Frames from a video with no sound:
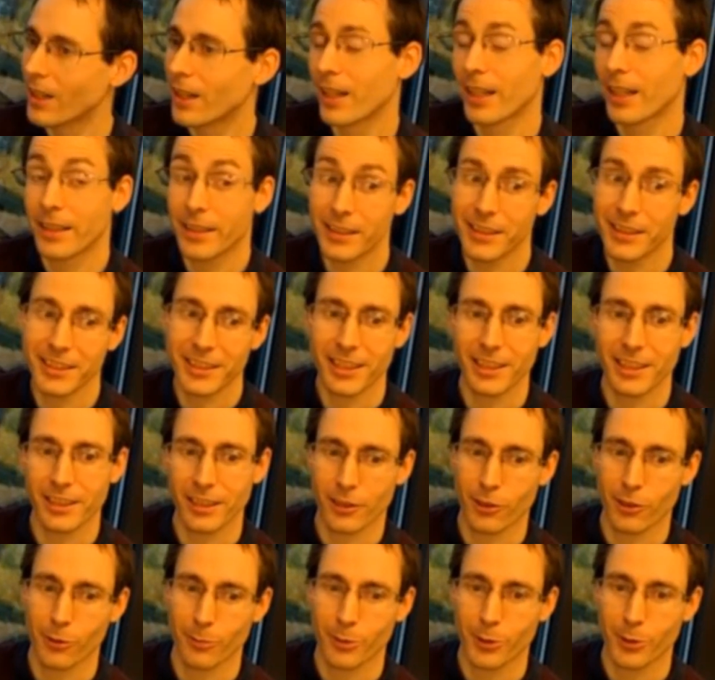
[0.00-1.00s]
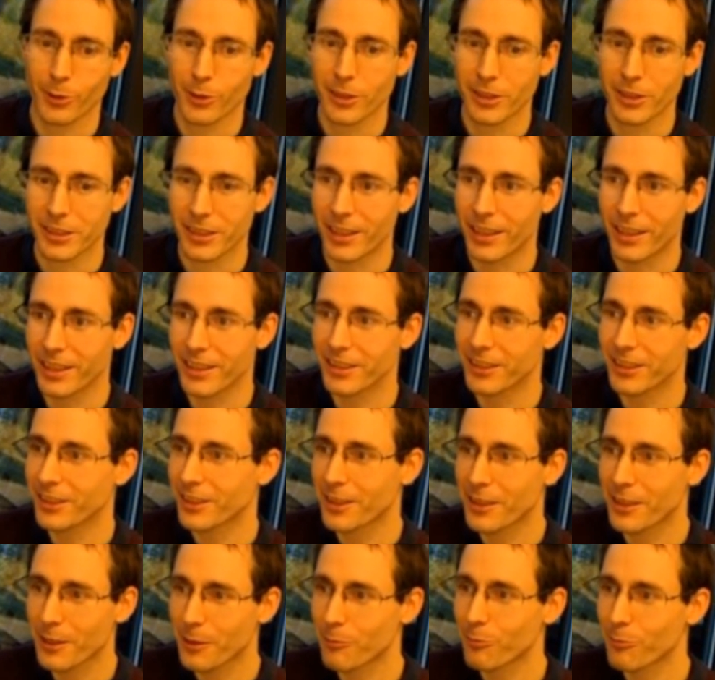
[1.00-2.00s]
I did study computer science,
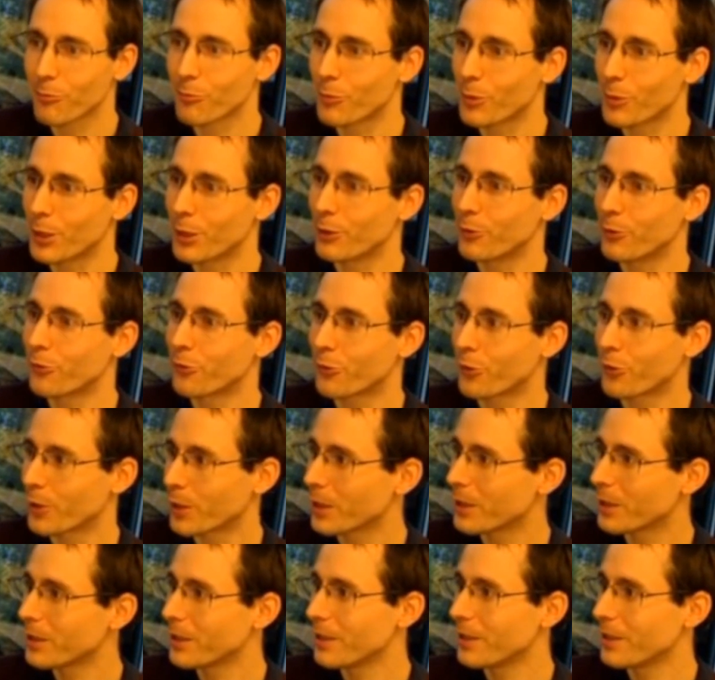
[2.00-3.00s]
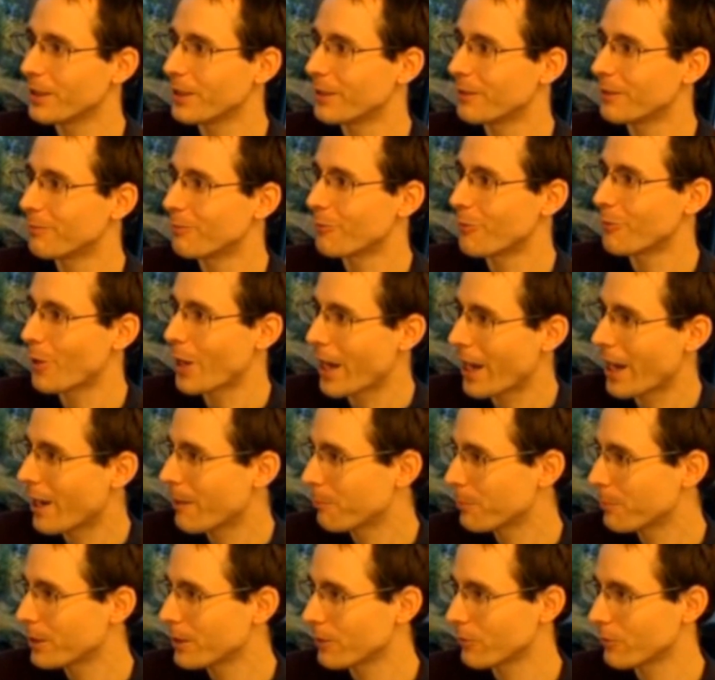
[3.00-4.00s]
and I'm fairly
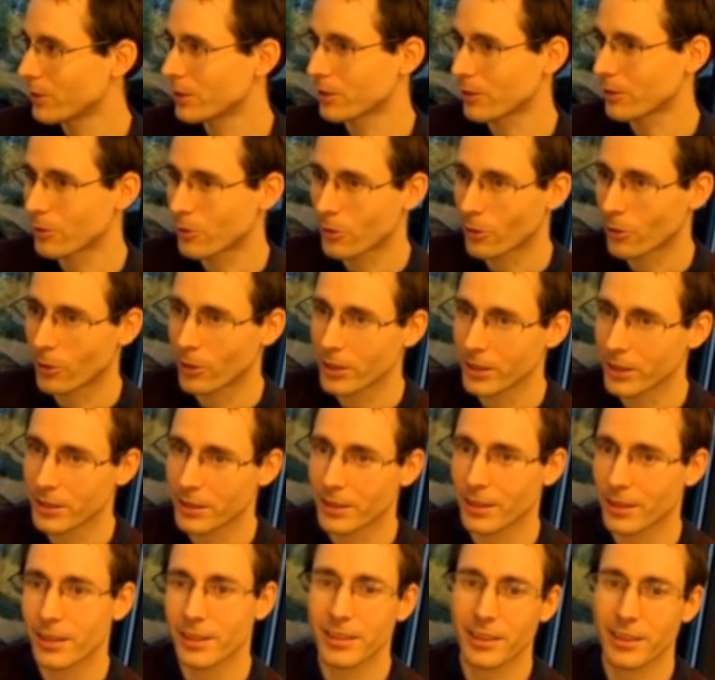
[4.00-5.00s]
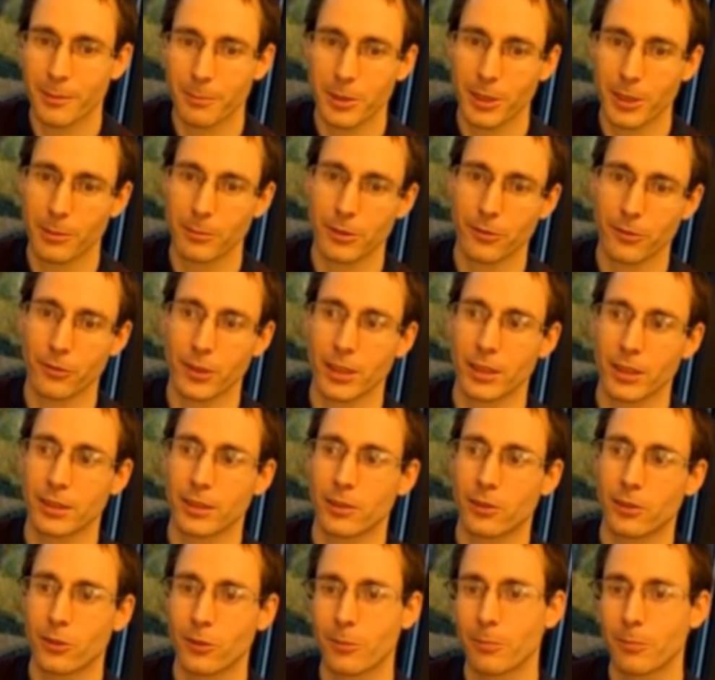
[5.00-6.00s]
happy with the choice. I sometimes feel
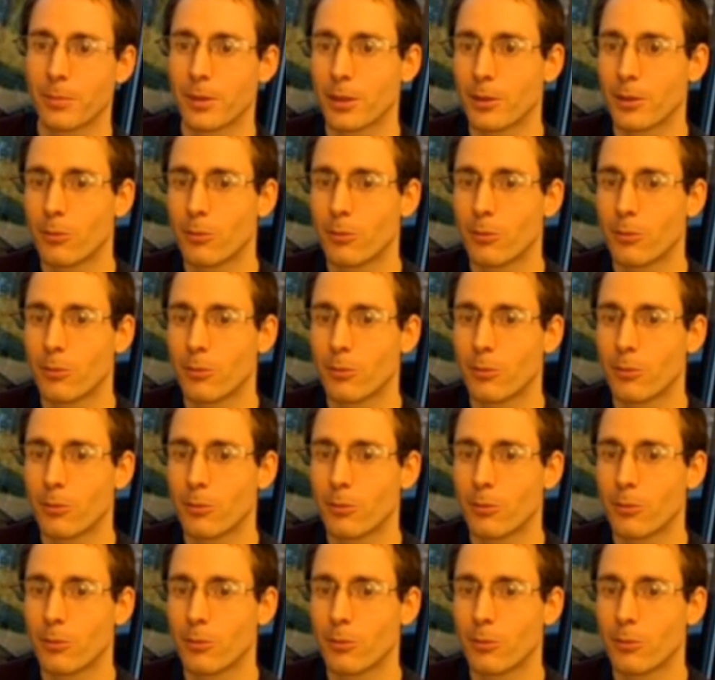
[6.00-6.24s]
there should be a